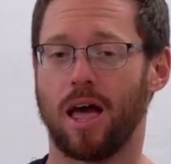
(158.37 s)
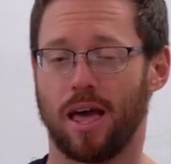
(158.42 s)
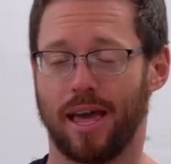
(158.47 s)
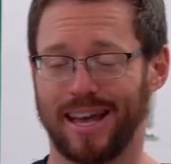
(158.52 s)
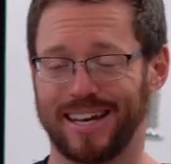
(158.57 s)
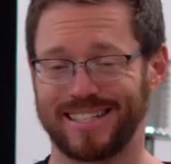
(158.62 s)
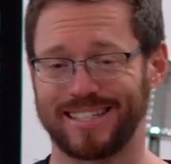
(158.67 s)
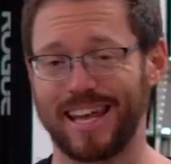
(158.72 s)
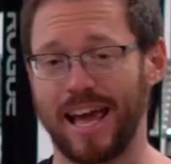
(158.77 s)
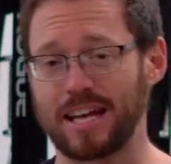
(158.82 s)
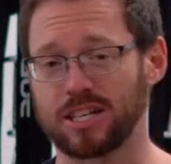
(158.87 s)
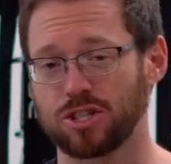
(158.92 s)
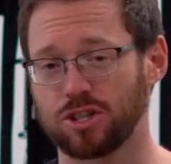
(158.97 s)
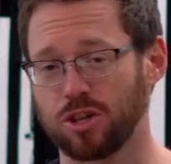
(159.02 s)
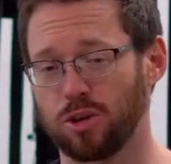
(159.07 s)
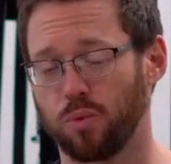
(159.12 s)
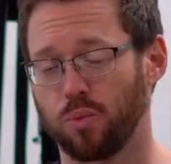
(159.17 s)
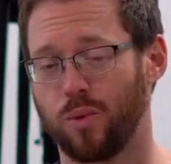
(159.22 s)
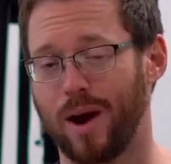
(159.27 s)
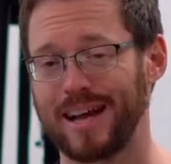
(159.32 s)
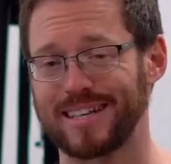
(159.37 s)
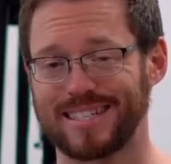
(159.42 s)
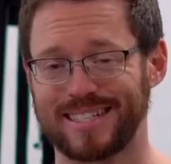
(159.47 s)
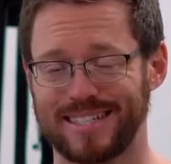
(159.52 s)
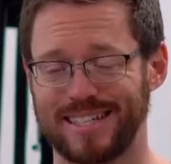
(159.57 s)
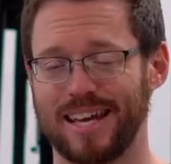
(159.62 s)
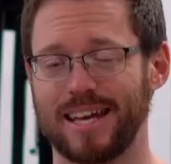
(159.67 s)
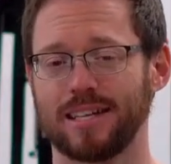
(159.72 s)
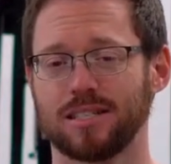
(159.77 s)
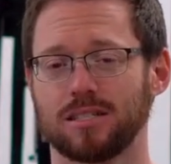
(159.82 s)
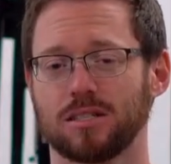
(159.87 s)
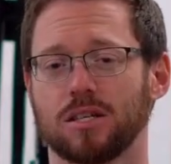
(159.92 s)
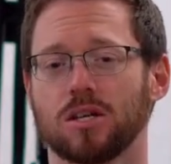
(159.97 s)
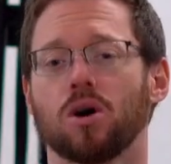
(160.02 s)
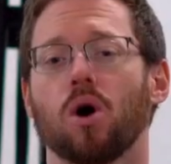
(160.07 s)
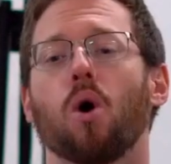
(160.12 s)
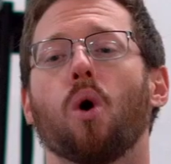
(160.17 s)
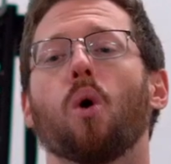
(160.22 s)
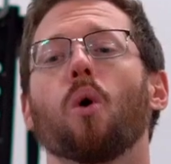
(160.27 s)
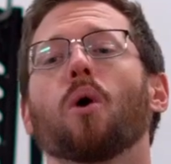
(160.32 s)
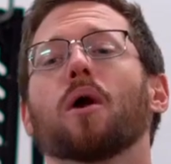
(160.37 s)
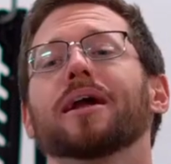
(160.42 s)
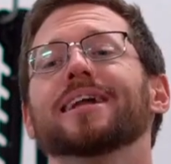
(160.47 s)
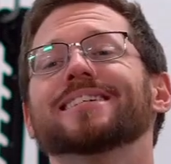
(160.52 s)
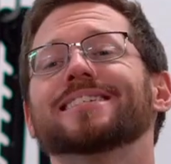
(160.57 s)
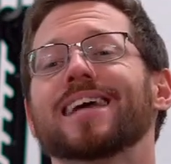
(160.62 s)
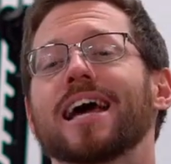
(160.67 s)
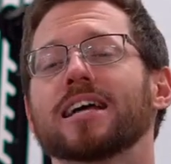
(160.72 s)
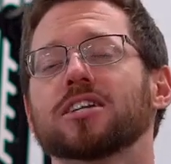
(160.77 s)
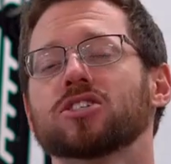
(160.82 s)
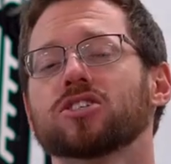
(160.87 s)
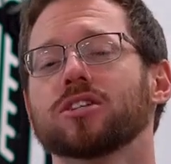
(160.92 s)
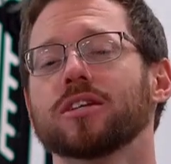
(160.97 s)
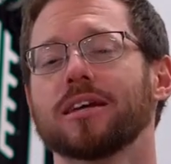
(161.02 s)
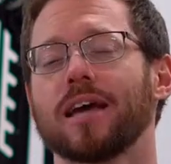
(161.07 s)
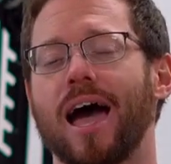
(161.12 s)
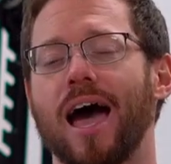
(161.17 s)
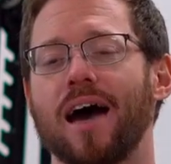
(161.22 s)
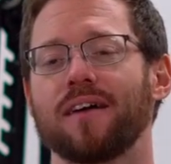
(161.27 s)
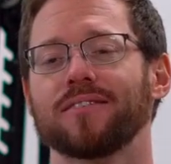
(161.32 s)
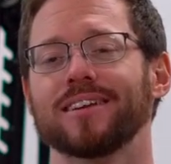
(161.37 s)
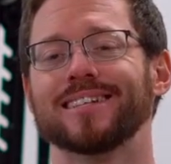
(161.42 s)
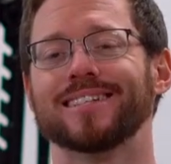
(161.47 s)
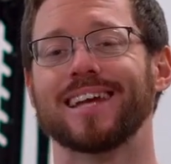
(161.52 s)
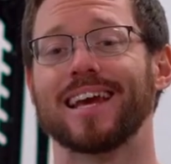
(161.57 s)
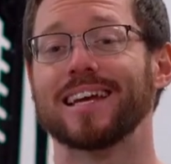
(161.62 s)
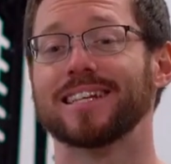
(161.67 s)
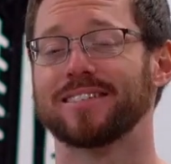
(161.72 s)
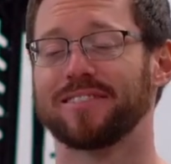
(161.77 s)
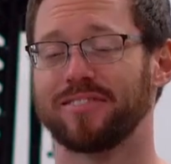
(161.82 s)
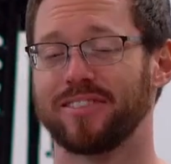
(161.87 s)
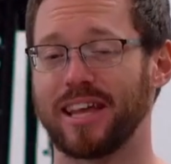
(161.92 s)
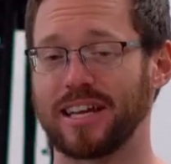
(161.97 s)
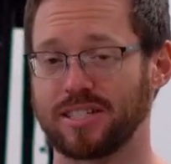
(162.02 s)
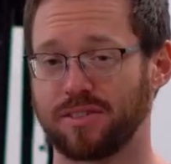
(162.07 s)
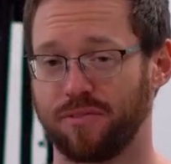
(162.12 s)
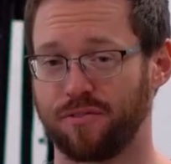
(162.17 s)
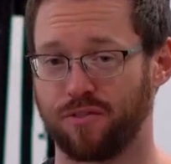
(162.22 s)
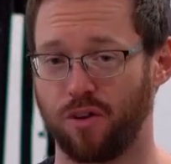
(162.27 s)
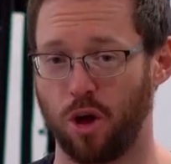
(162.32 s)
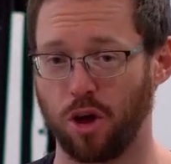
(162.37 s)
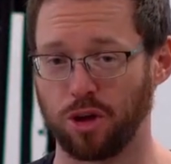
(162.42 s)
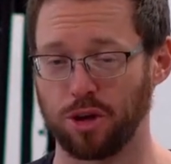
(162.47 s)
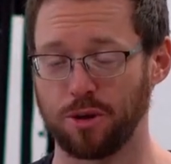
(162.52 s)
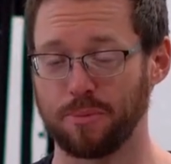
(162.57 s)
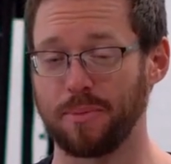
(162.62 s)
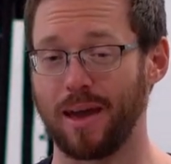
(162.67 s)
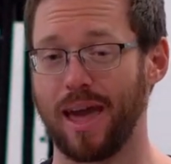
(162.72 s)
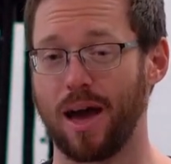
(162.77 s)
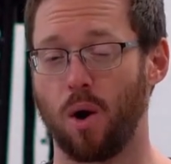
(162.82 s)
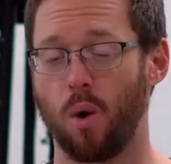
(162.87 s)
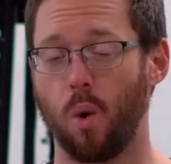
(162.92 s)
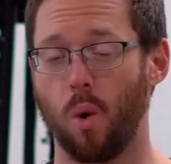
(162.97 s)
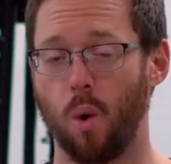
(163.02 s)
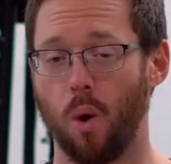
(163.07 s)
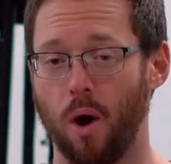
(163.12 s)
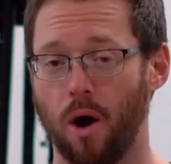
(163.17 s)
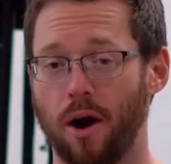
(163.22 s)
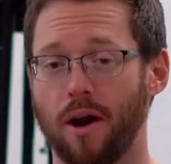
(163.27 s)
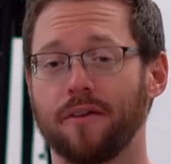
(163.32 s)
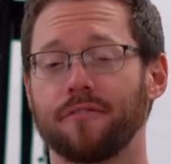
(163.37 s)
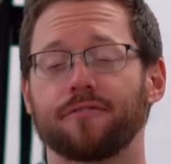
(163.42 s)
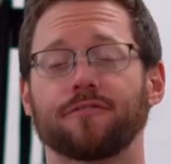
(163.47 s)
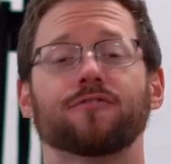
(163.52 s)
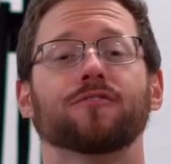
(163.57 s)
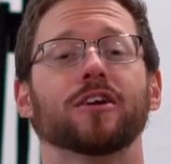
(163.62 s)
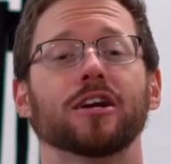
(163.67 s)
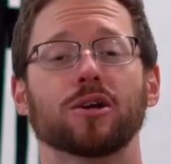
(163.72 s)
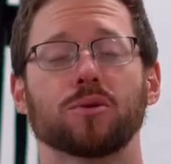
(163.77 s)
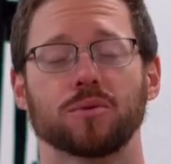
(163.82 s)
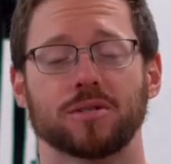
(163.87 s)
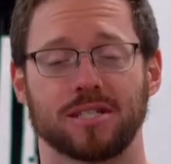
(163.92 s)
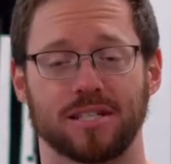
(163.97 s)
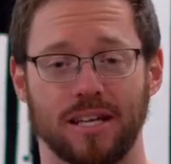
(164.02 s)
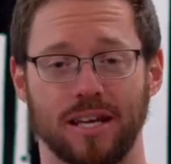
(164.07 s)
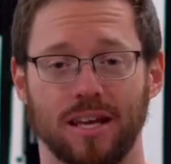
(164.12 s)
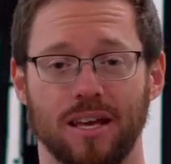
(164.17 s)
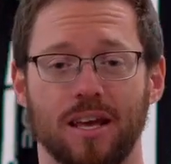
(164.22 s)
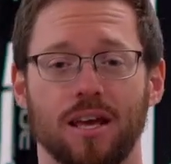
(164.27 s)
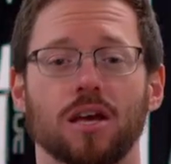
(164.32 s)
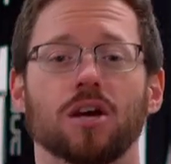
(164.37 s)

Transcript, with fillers: intentional rest days or intentionally having days of less volume or frequency